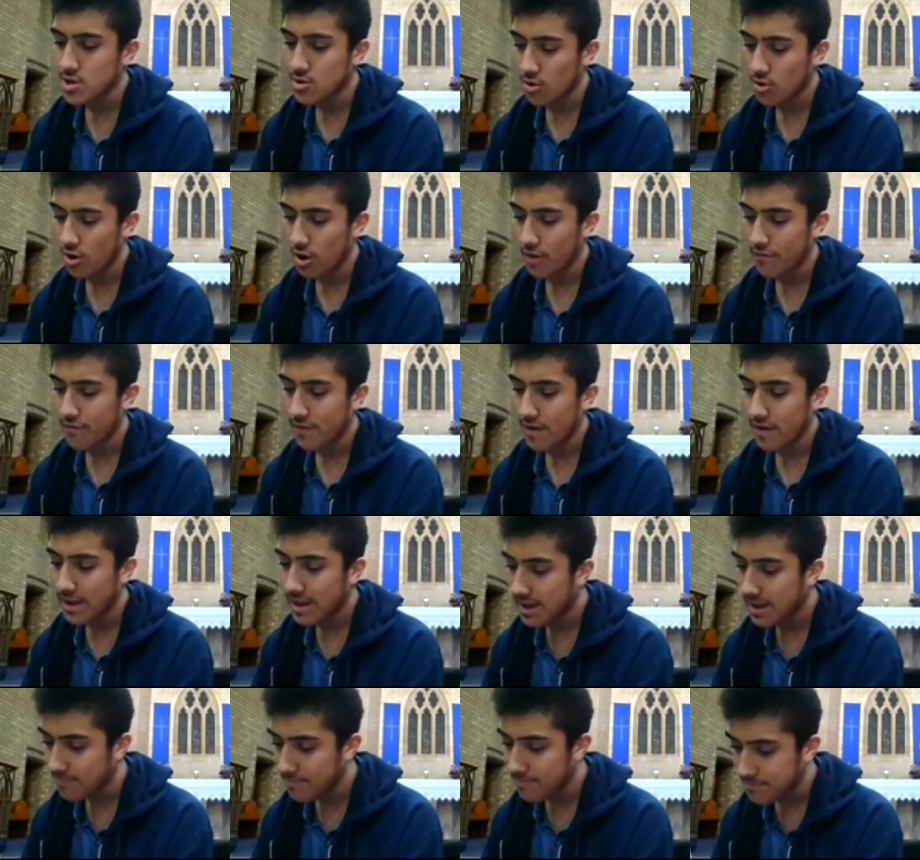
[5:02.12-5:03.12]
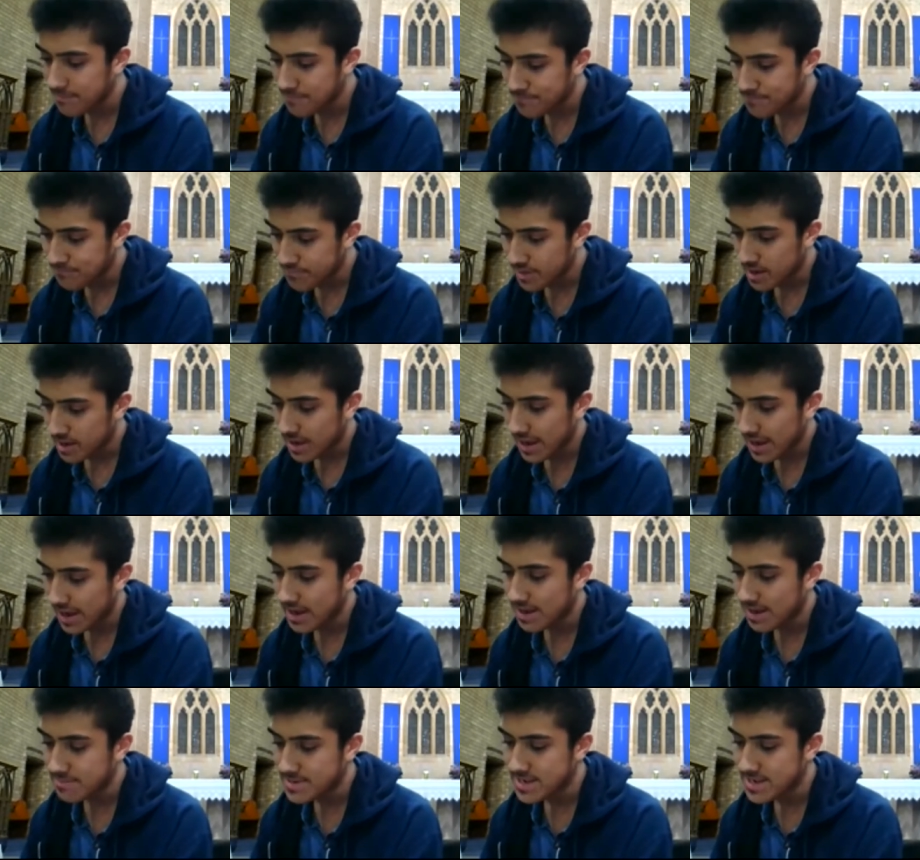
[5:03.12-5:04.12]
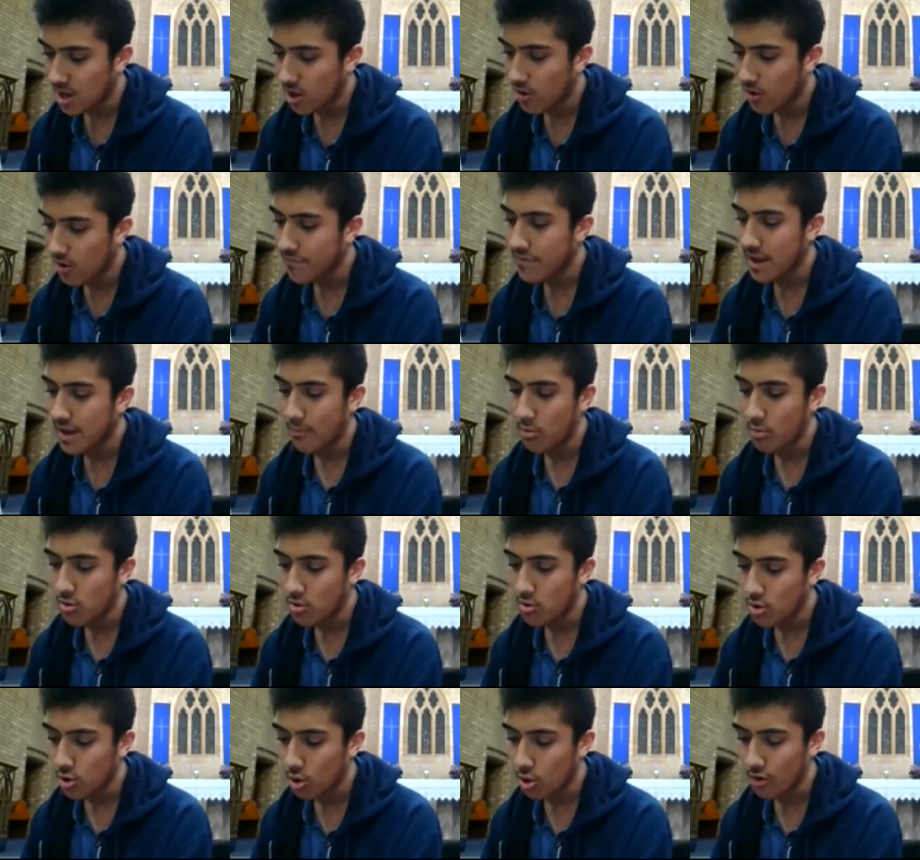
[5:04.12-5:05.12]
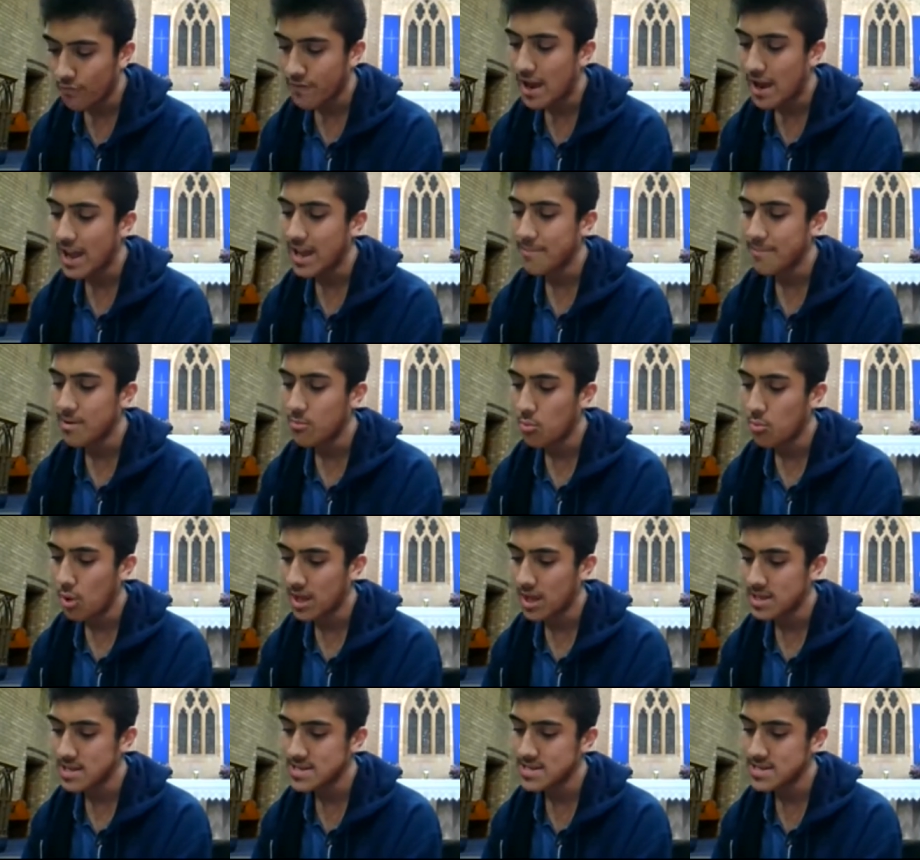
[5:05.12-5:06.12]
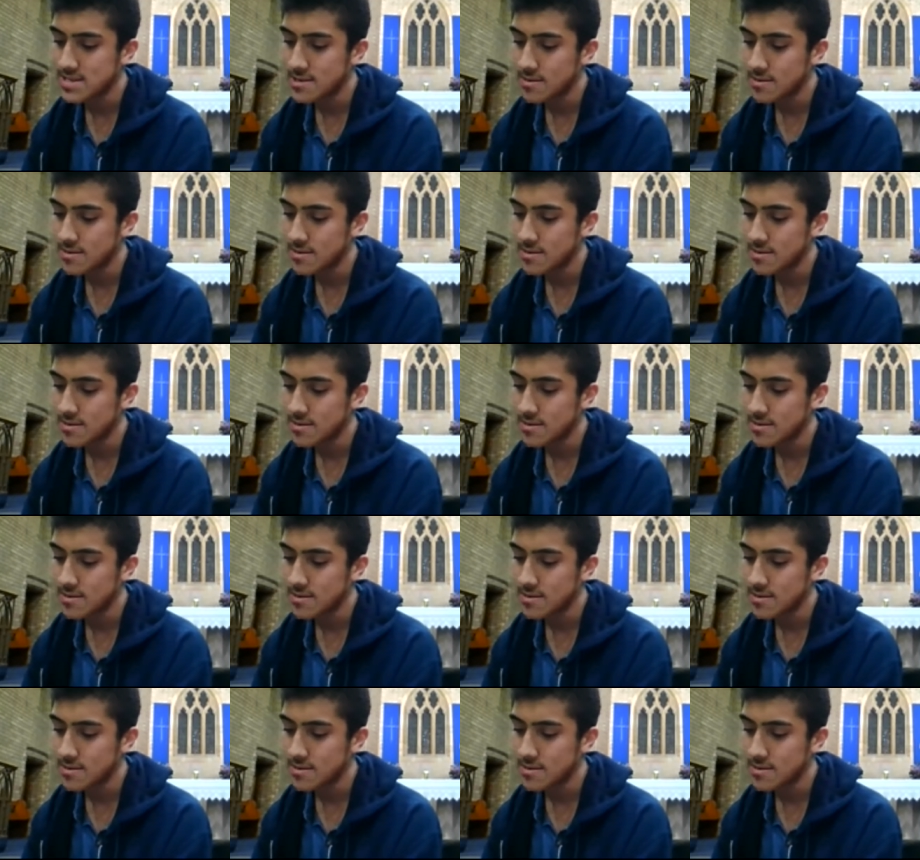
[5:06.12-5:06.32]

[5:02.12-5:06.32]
glorify him in himself and will glorify him at once.